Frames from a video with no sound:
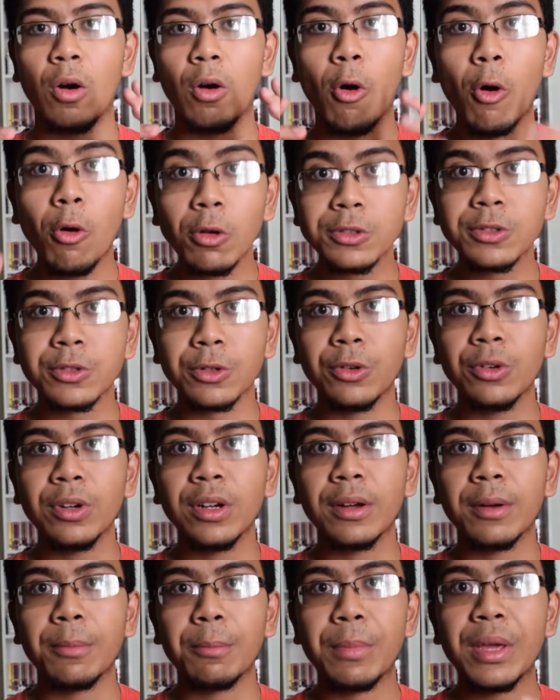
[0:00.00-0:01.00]
Also,
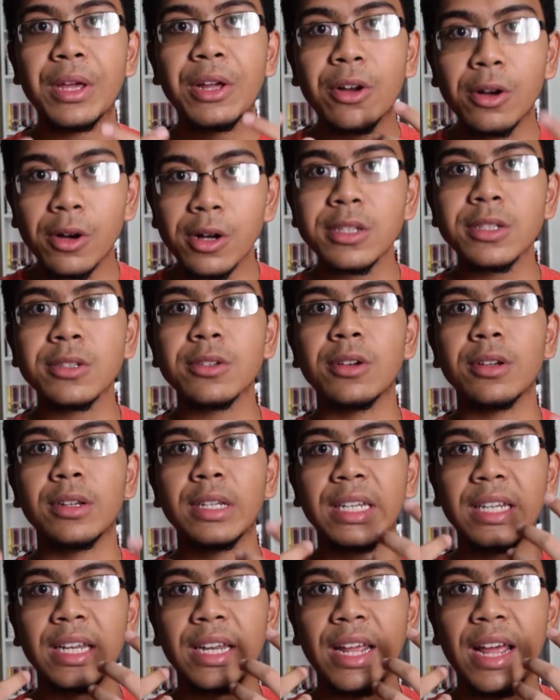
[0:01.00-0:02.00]
because
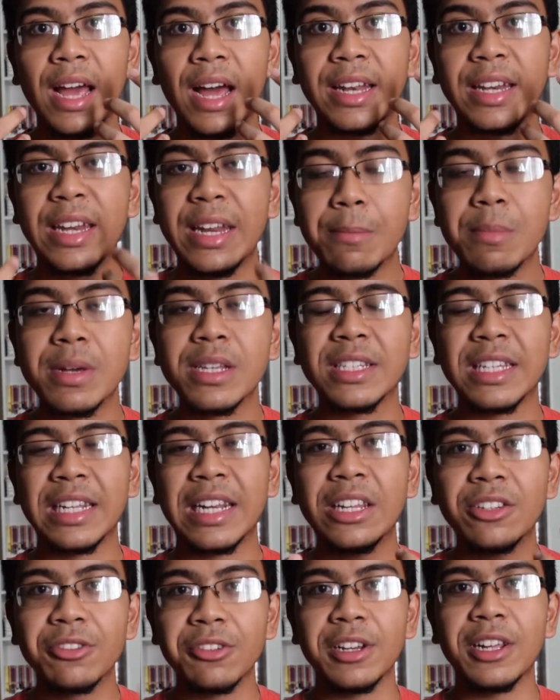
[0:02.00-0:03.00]
there are demons
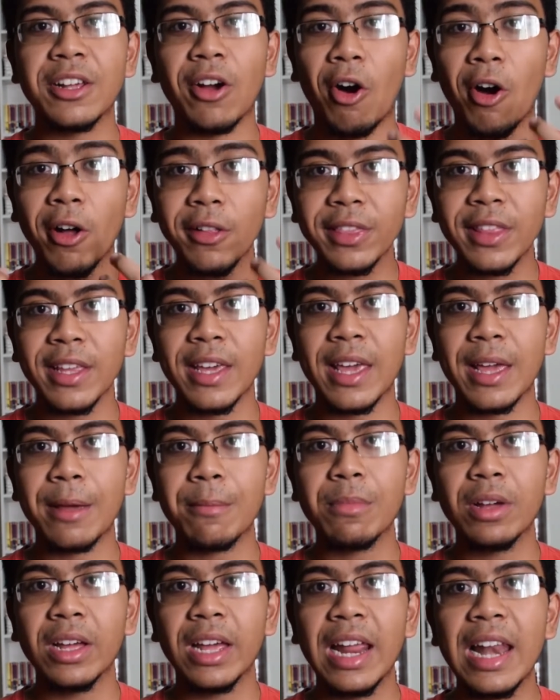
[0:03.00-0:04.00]
literally haunting
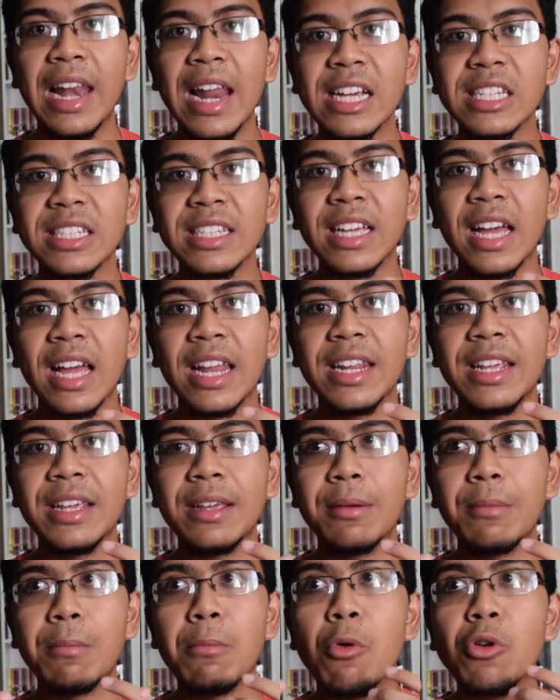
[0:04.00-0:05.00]
him, it lacks
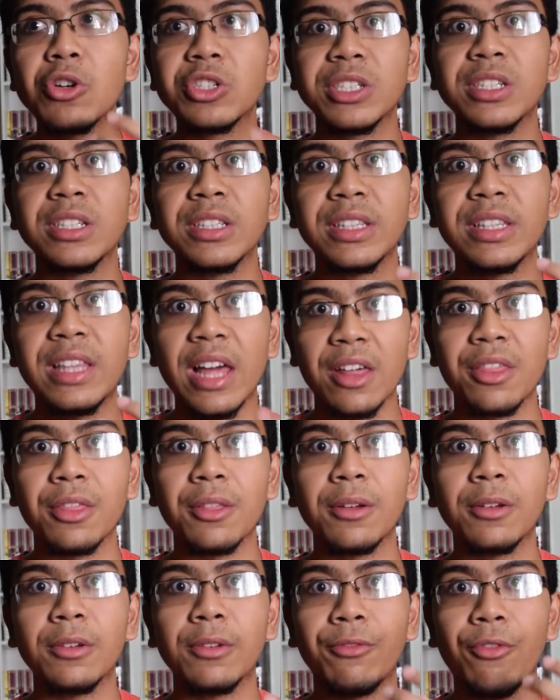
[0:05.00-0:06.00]
any emotional depth
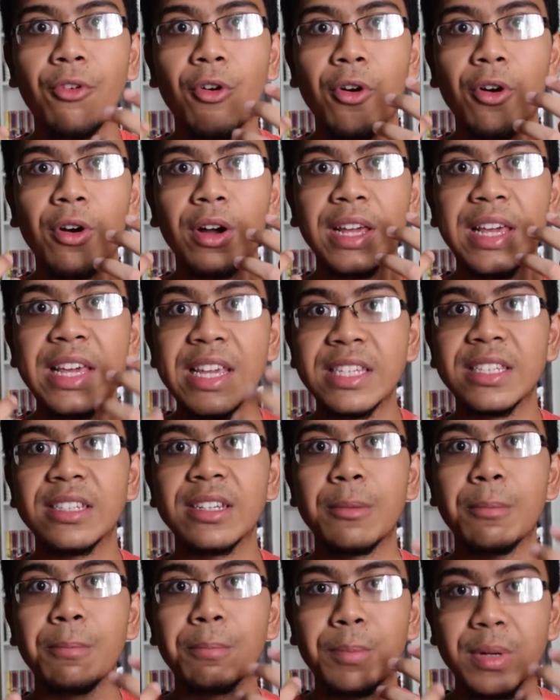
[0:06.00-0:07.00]
for his
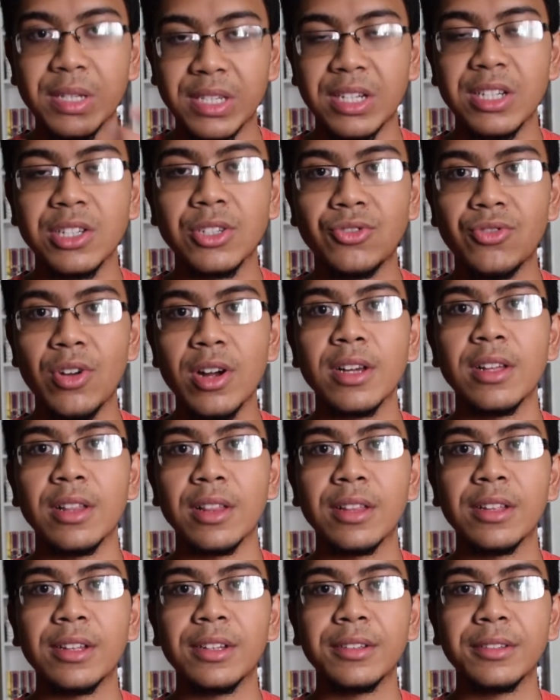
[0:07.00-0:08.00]
personal
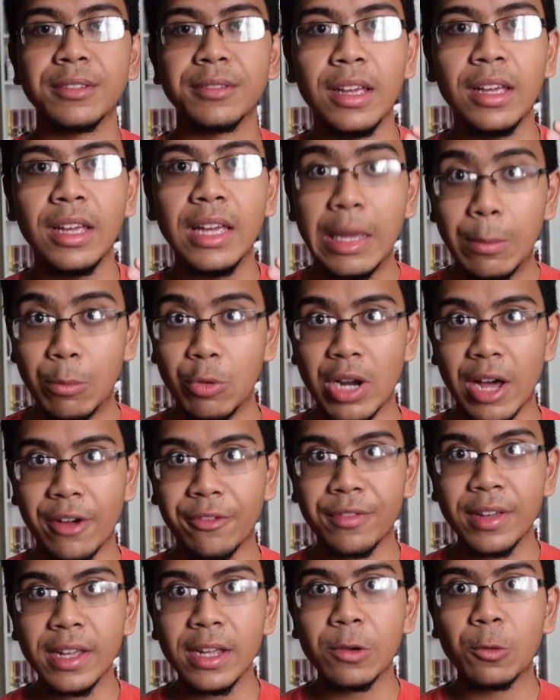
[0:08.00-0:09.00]
struggle. In
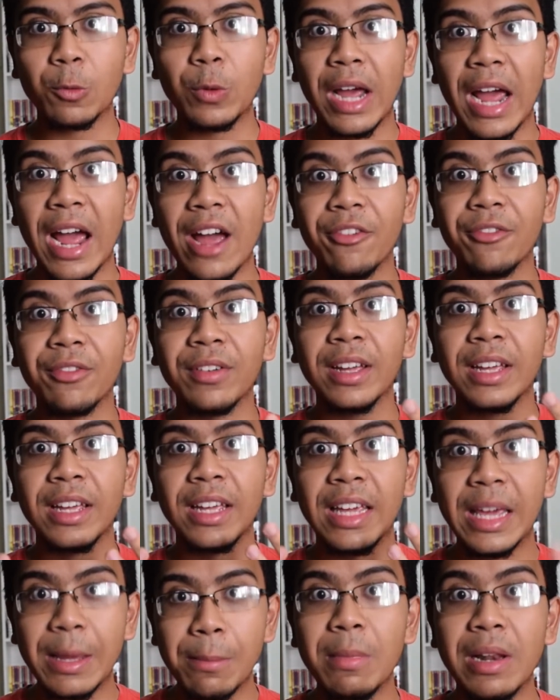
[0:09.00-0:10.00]
Munafik, we have
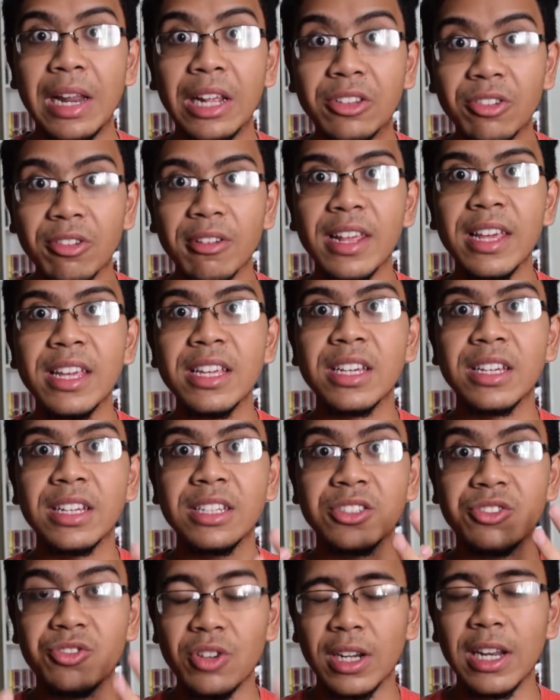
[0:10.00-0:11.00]
him literally
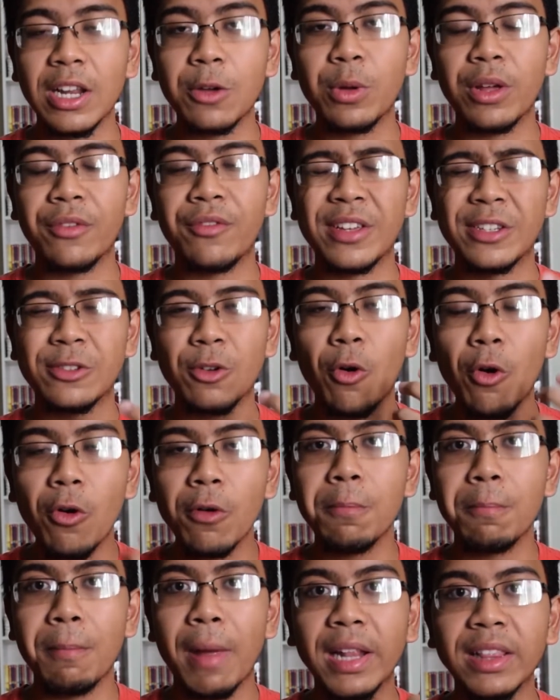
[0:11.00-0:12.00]
struggling with his
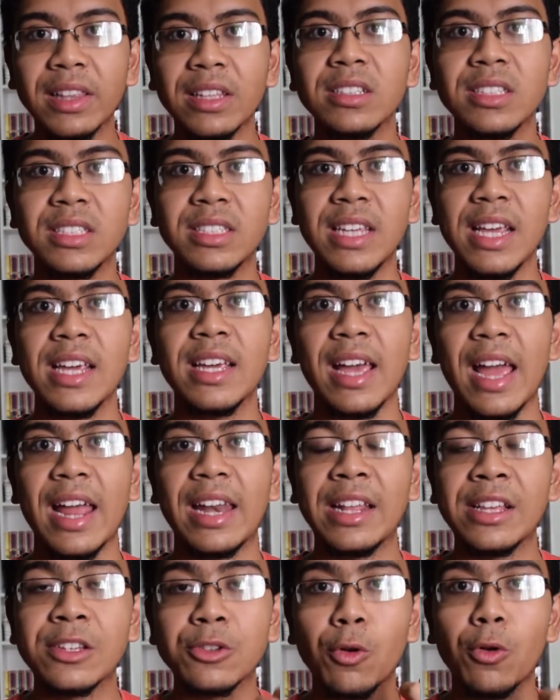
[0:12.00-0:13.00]
own mental sake
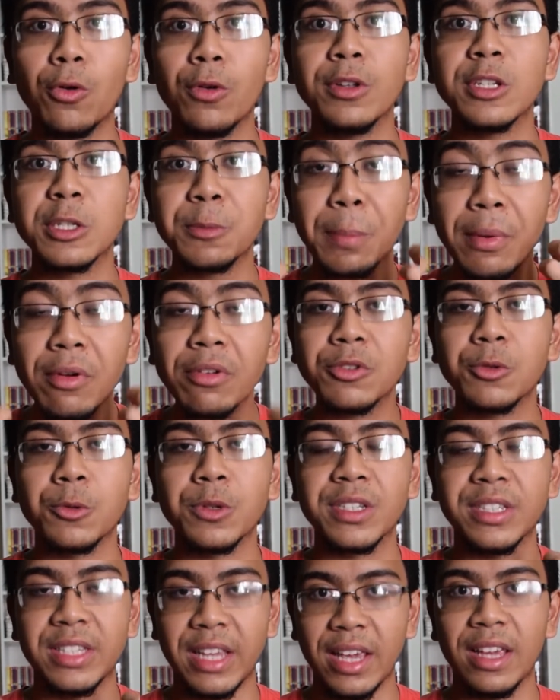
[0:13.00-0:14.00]
and his own spiritual
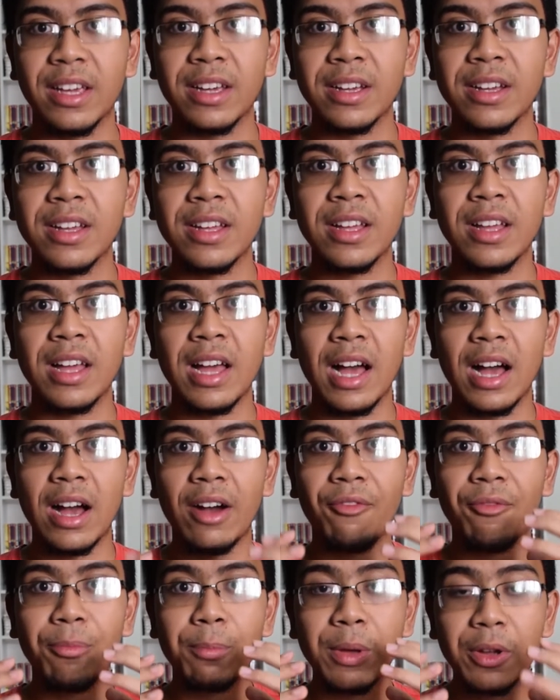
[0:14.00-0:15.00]
sake
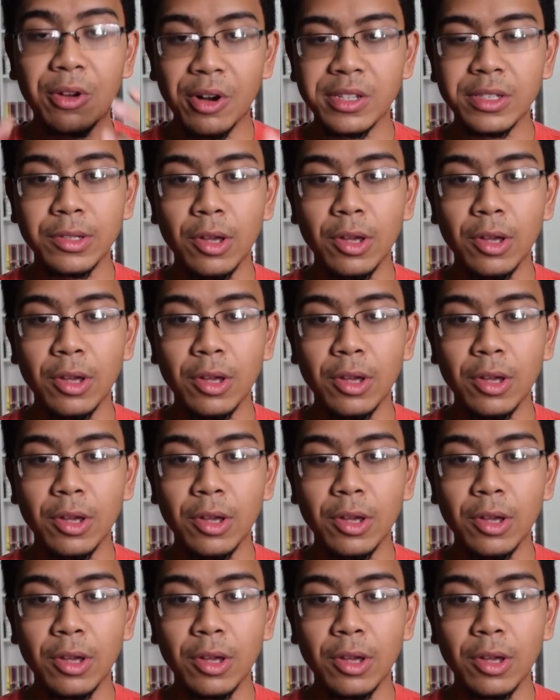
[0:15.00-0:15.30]
because